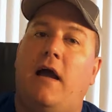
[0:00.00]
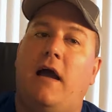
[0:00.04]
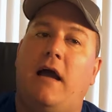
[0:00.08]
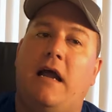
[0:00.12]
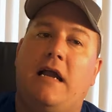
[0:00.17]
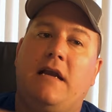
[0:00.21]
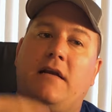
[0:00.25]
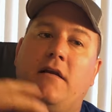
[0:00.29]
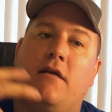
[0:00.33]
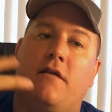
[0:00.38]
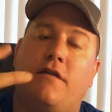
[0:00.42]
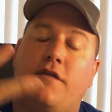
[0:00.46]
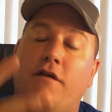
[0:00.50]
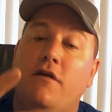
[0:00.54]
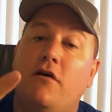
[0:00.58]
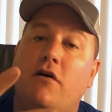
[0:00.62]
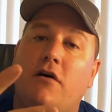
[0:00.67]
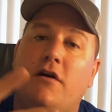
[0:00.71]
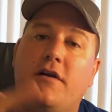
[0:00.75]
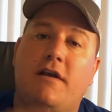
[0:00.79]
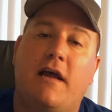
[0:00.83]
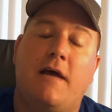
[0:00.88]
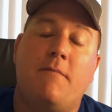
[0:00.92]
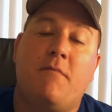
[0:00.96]
And
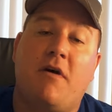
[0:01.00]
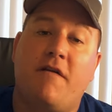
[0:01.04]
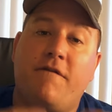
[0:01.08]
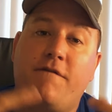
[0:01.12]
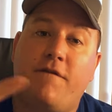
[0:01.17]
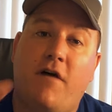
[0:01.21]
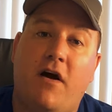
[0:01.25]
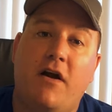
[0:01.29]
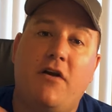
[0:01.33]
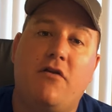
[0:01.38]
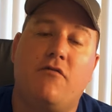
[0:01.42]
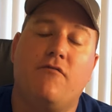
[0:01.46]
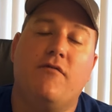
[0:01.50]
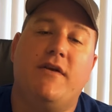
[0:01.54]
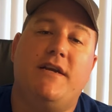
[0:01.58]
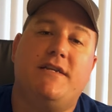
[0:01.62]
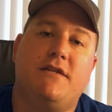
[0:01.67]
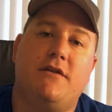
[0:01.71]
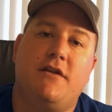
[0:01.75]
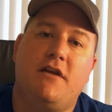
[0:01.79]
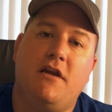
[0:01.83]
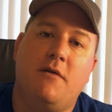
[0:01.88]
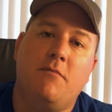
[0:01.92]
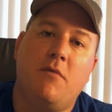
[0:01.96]
third, and my final
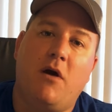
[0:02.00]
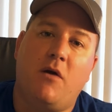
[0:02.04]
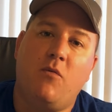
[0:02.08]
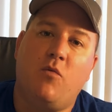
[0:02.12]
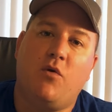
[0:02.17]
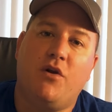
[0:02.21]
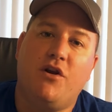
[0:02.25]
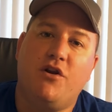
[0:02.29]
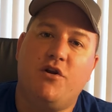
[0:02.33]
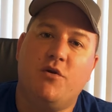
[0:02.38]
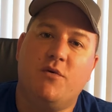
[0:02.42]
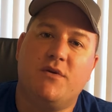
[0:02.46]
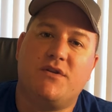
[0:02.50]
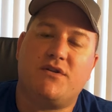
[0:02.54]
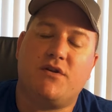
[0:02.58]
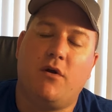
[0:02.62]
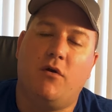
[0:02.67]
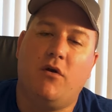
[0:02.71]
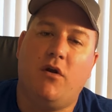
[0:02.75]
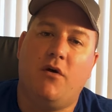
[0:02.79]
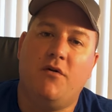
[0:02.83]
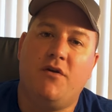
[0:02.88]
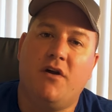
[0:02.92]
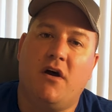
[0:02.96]
reason that you might want to do a
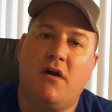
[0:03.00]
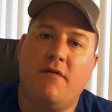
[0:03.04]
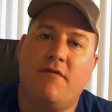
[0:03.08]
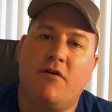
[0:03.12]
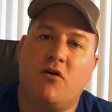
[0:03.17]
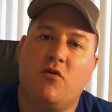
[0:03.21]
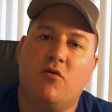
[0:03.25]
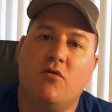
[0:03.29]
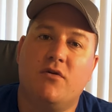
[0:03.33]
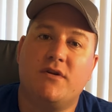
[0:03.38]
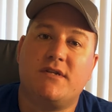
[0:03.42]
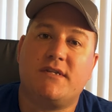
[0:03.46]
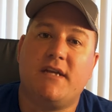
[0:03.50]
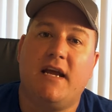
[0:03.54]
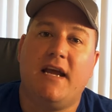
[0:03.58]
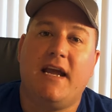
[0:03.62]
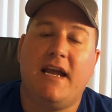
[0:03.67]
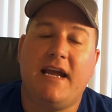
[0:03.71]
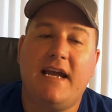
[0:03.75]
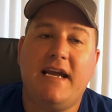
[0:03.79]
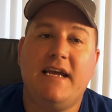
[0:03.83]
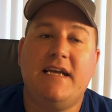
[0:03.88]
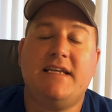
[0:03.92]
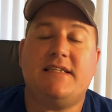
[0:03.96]
solo diver course
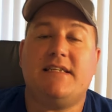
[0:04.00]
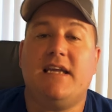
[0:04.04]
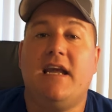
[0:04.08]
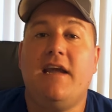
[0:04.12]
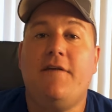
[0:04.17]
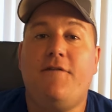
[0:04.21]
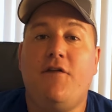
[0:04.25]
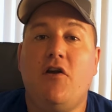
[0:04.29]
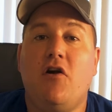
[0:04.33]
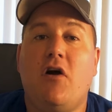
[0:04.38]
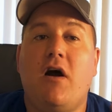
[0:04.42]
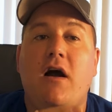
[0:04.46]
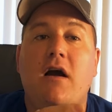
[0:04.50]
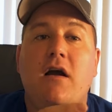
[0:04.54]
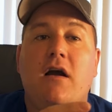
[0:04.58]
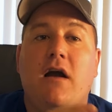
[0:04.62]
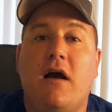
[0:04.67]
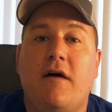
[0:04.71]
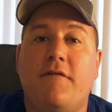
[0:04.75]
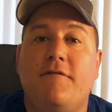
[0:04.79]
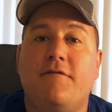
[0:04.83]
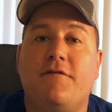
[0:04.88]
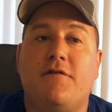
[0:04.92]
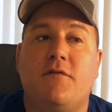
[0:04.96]
is if you're
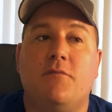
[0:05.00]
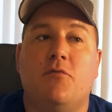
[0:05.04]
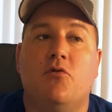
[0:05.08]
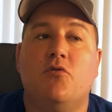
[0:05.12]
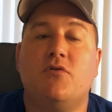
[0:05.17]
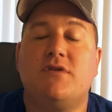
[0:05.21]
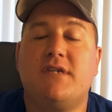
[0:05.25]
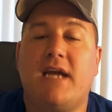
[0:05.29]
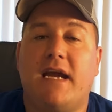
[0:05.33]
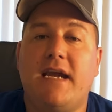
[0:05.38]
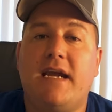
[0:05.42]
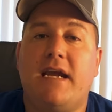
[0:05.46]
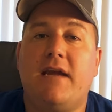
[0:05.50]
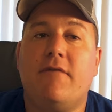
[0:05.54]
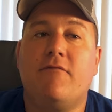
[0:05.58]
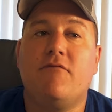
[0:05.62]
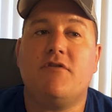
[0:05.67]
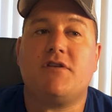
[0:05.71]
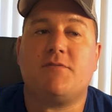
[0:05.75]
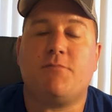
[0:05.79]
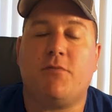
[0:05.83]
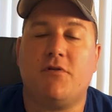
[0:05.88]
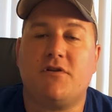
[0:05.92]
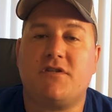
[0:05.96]
uncomfortable taking
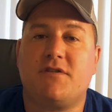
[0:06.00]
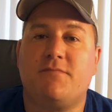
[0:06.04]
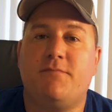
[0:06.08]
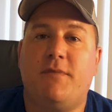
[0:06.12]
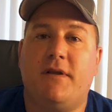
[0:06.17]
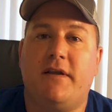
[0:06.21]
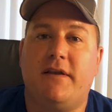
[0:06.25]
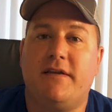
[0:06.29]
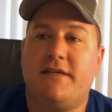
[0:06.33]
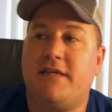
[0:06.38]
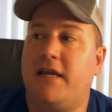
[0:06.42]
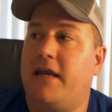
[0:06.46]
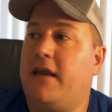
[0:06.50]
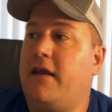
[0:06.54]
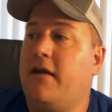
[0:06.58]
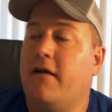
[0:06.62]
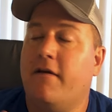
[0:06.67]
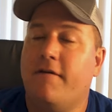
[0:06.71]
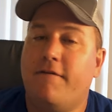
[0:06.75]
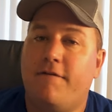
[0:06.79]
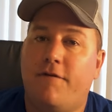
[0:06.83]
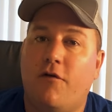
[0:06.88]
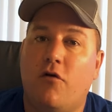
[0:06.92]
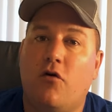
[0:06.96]

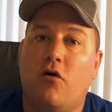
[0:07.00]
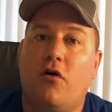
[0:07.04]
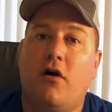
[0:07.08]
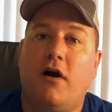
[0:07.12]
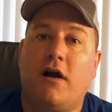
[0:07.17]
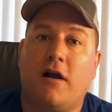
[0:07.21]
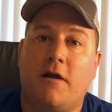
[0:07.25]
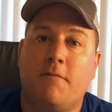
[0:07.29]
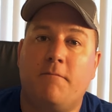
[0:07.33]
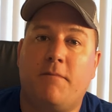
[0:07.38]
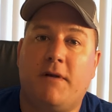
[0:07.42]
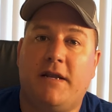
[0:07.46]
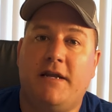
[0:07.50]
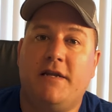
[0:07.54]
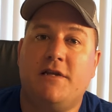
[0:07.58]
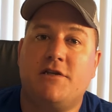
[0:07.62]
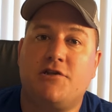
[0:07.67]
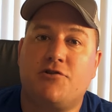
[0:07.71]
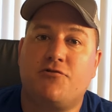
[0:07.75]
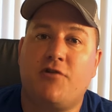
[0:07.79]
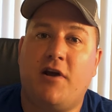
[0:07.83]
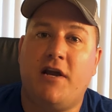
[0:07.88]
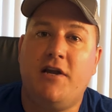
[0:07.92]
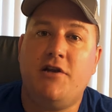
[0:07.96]
responsibility for a complete
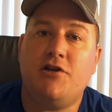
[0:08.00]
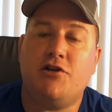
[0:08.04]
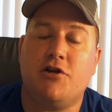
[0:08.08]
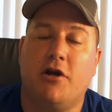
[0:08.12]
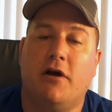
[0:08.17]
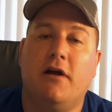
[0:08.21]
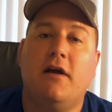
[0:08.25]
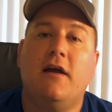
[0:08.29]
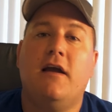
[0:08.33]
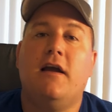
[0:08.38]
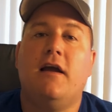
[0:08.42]
stranger.